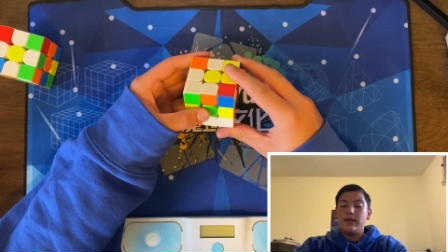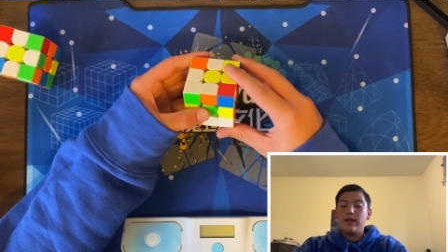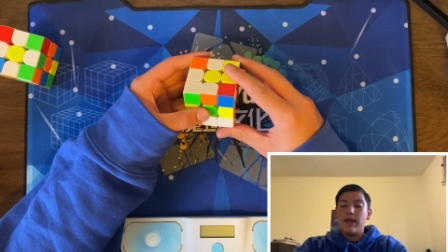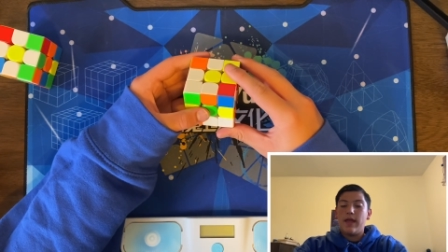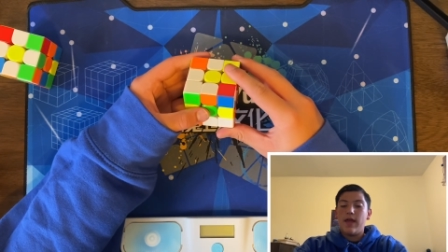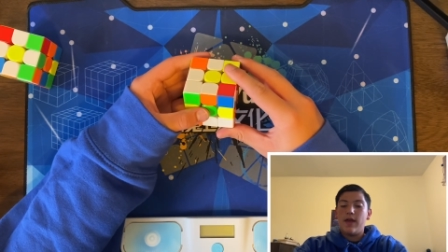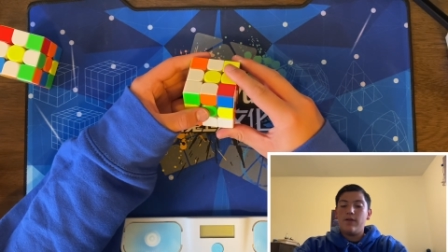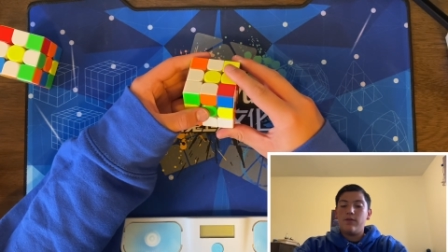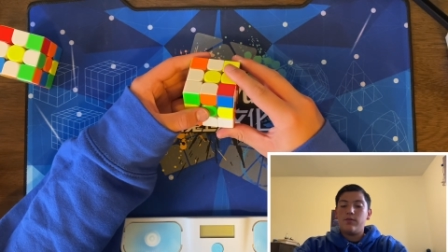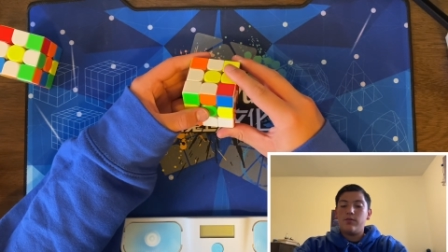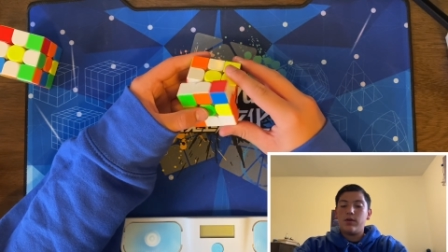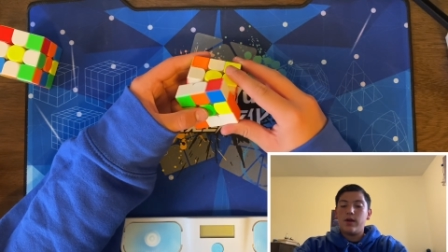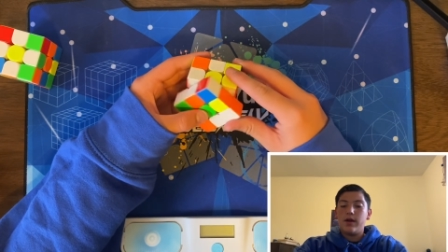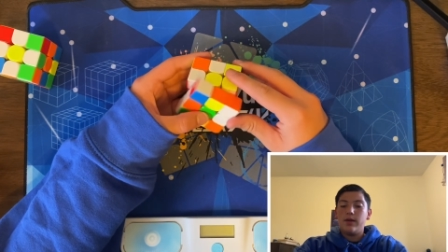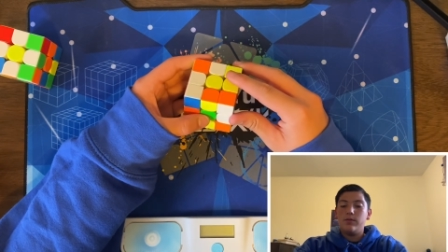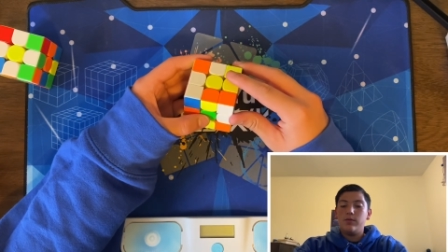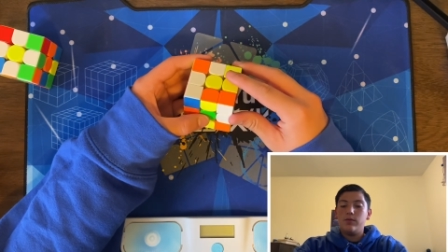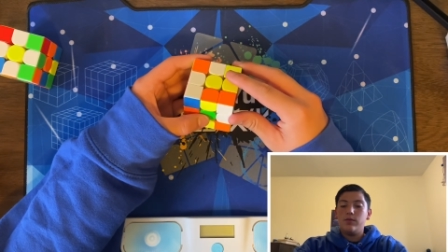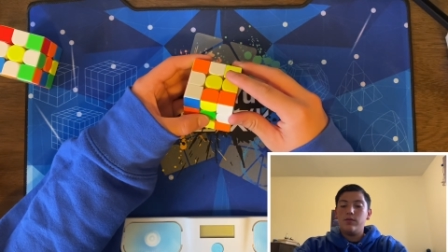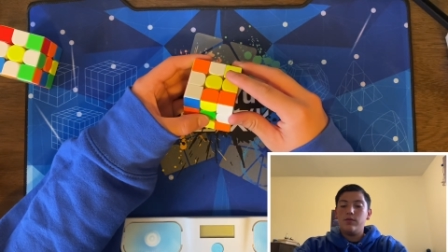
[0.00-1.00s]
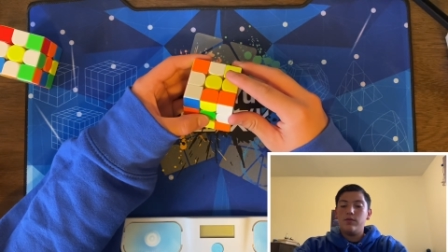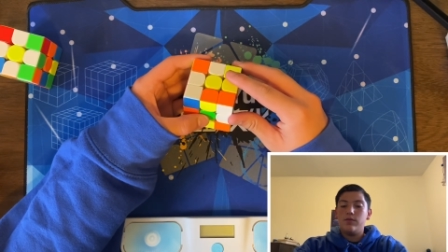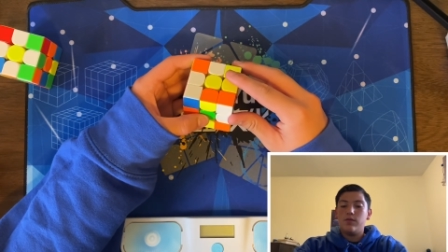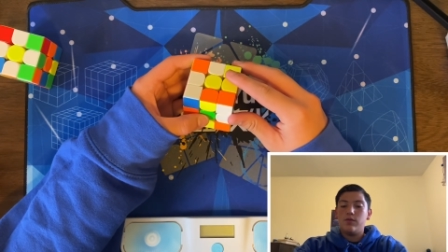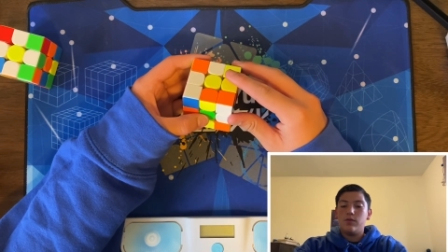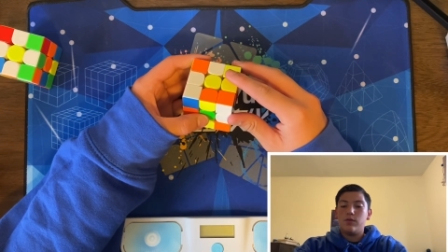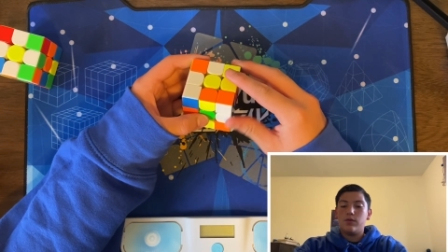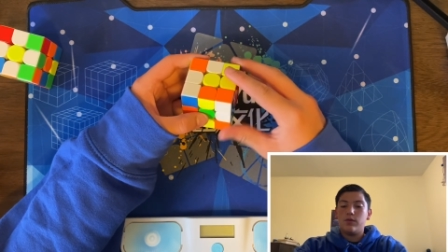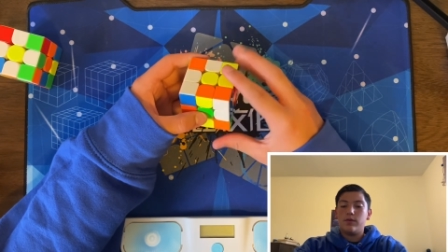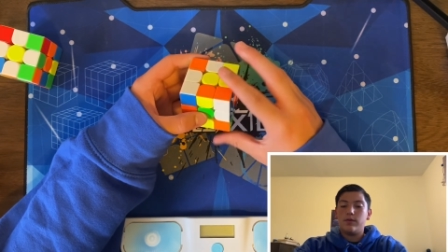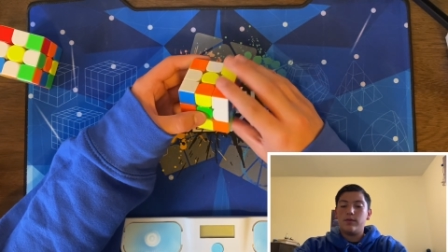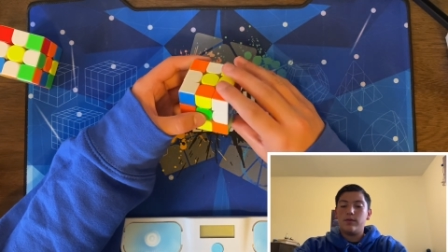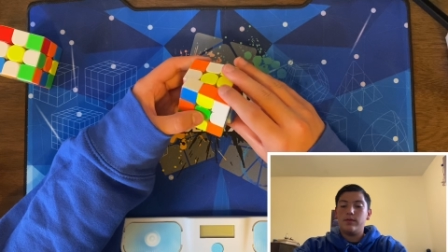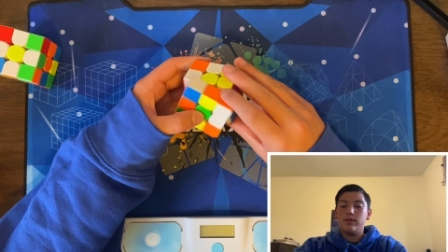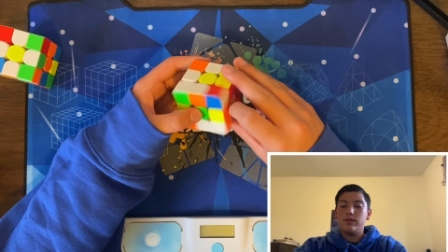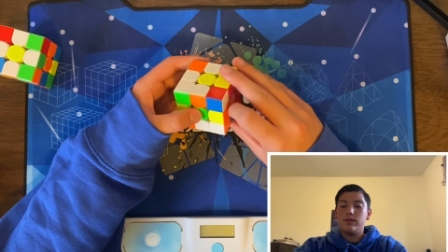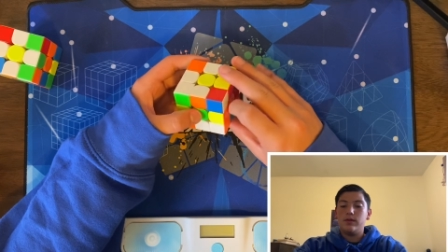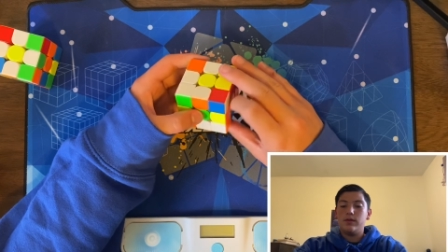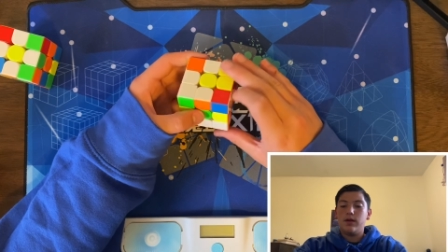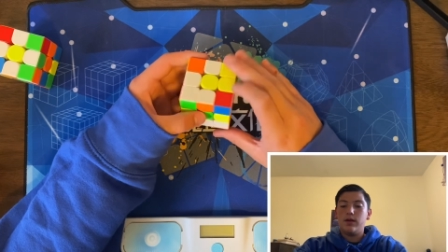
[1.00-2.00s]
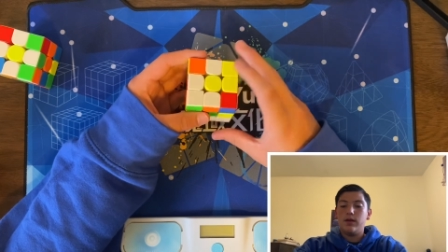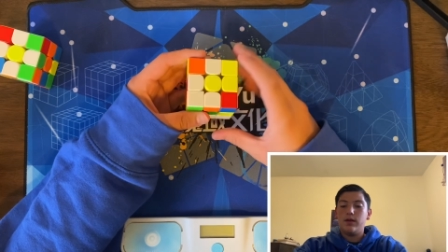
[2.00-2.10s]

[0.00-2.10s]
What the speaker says: an F prime move or